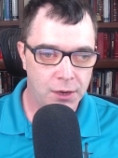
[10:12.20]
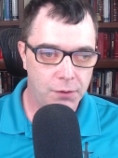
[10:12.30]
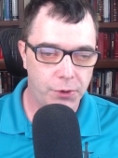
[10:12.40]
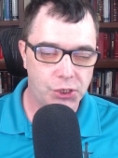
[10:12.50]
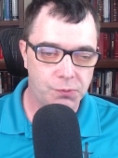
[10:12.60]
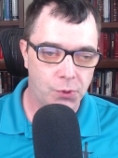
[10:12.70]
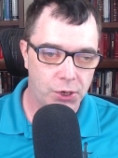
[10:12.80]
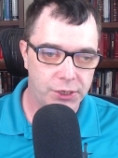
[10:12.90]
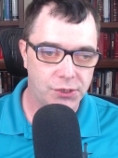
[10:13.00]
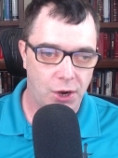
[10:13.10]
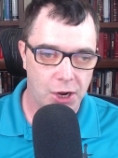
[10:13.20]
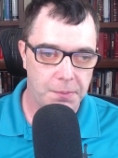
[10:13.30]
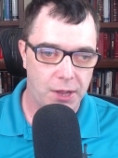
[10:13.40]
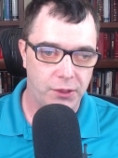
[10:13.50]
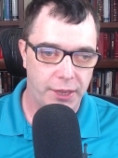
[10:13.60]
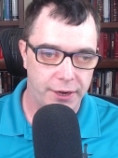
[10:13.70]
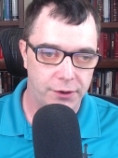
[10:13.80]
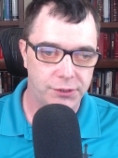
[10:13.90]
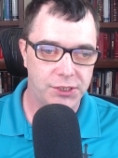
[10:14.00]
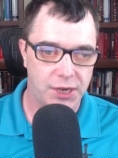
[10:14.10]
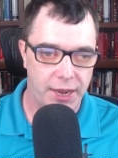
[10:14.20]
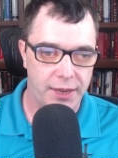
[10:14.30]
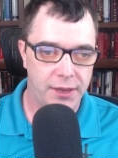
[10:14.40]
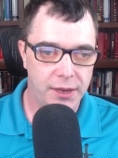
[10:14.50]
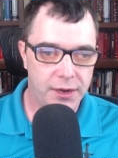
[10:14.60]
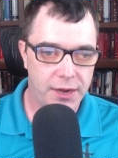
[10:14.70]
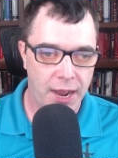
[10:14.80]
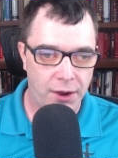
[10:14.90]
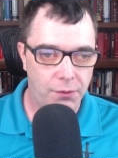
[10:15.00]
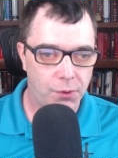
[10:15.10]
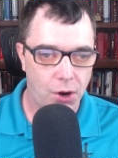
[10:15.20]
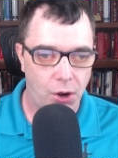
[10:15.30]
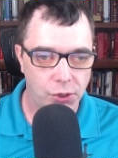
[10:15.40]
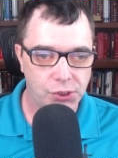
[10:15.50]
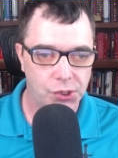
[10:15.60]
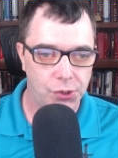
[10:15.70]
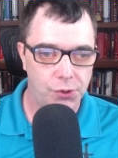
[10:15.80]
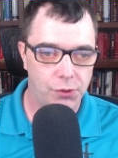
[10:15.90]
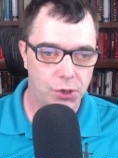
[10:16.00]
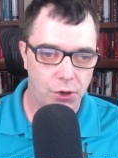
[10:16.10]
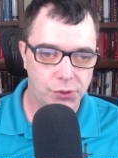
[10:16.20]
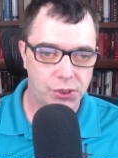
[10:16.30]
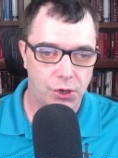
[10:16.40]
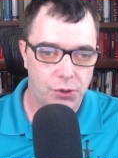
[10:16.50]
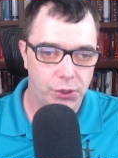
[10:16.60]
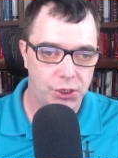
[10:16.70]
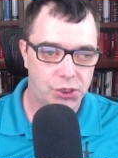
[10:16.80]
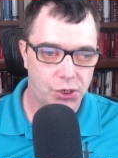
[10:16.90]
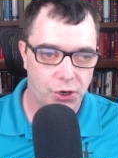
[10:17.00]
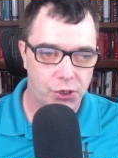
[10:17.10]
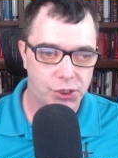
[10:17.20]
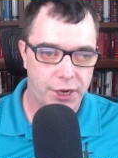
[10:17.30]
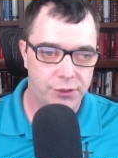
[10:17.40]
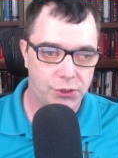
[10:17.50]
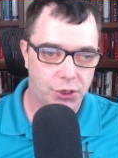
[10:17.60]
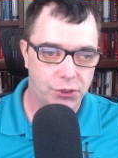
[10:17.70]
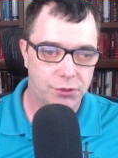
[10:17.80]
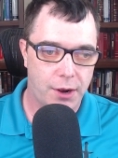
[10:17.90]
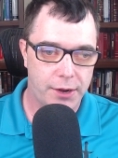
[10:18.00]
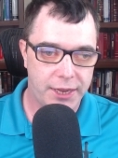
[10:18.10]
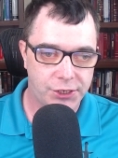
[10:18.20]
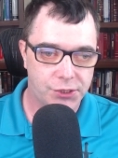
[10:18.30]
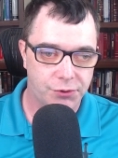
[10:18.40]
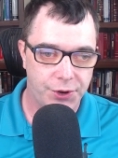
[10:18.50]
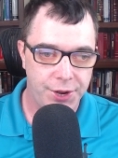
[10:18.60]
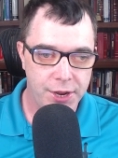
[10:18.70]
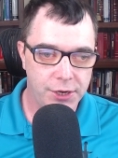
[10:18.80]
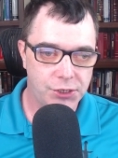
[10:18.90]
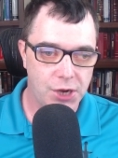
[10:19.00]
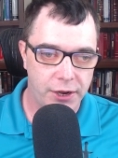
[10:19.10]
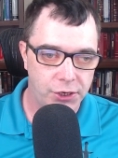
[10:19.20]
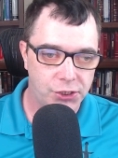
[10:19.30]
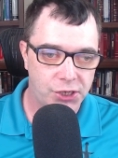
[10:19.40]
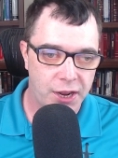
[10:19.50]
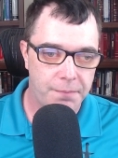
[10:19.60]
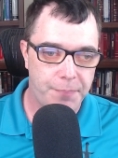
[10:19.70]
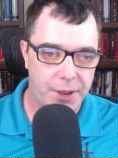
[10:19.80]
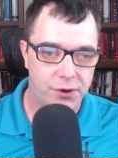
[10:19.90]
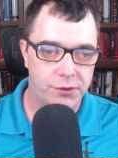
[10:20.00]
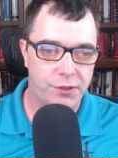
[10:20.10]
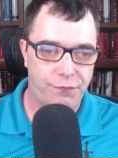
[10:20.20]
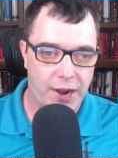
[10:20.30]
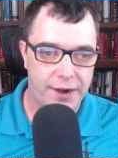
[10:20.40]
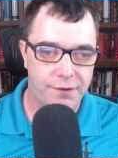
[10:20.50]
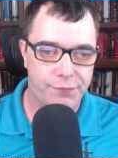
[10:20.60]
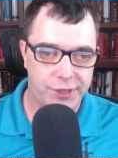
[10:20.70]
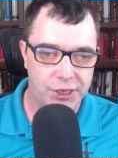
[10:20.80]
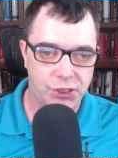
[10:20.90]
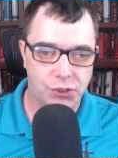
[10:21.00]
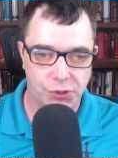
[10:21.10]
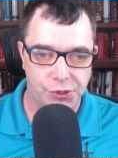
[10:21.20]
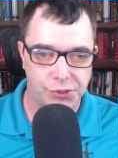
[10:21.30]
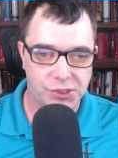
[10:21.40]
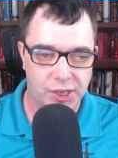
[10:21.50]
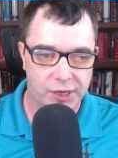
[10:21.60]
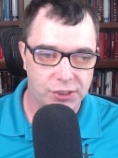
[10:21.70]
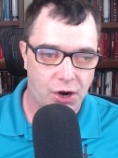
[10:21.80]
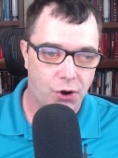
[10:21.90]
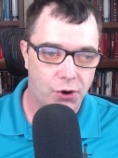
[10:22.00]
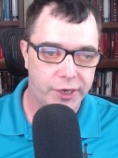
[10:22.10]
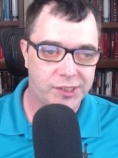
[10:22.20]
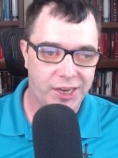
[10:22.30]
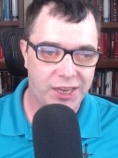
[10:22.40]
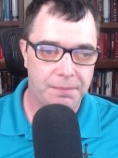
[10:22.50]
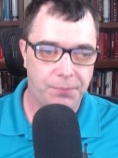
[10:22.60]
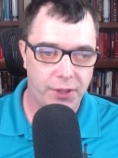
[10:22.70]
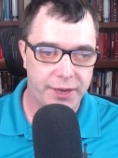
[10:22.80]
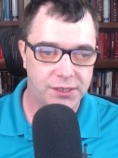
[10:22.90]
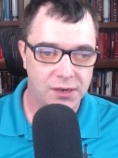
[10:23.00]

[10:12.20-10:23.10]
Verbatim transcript: which we're going to talk about later today. Now, we're also go to the early church and the church throughout history to understand better the fight for these truths that has already taken place,